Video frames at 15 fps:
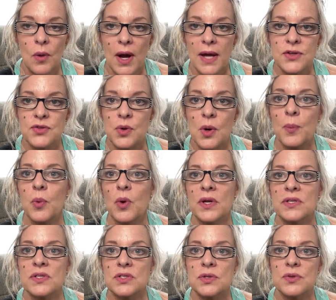Trump
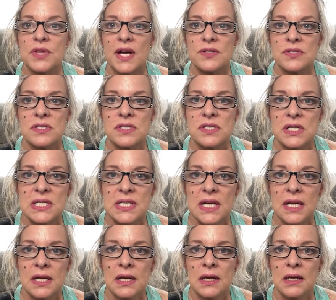won
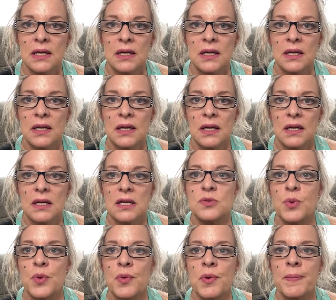2016? Because
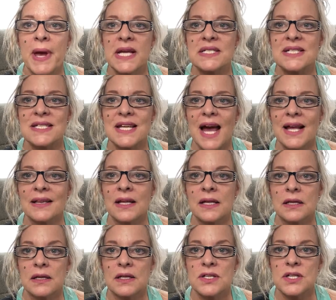we remained silent
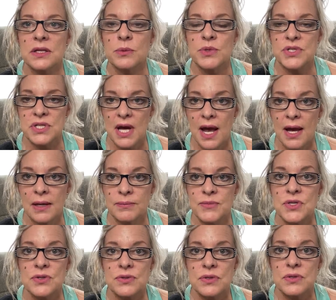until it was time
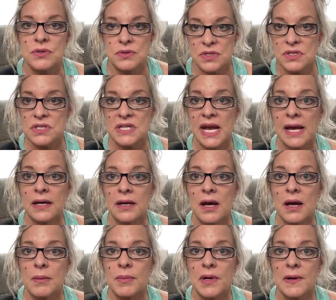to stand
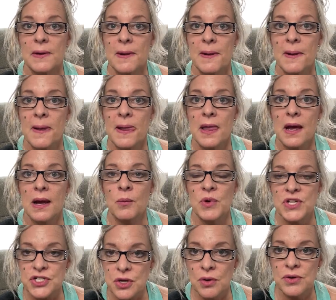up. And we
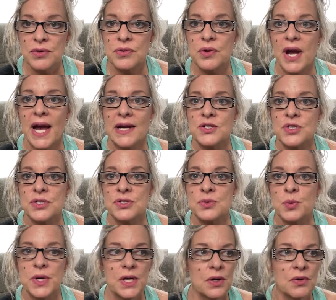show you through actions.
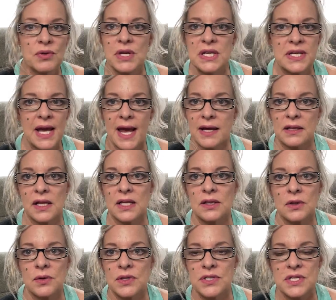We don't need to act like
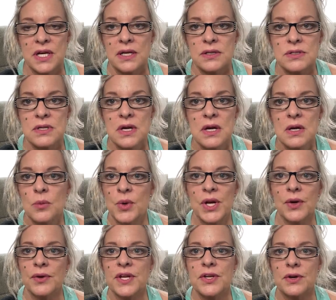lunatics. We
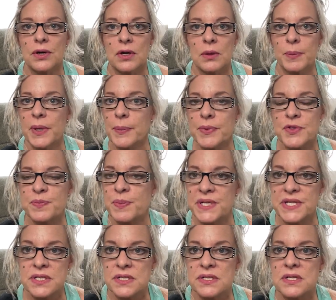don't need to hurt people's
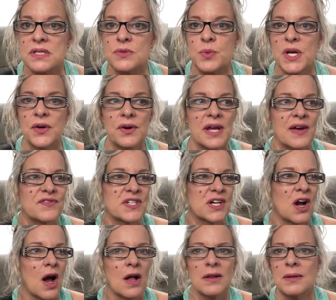businesses. We don't have to
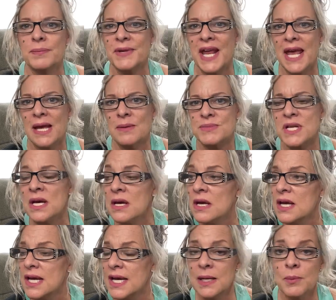call them names.
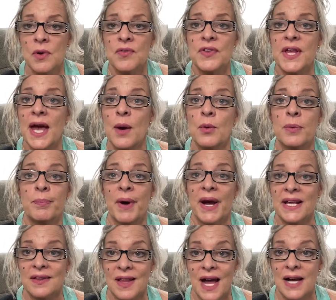Hit them over the head with
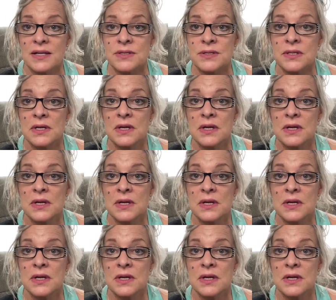bike locks.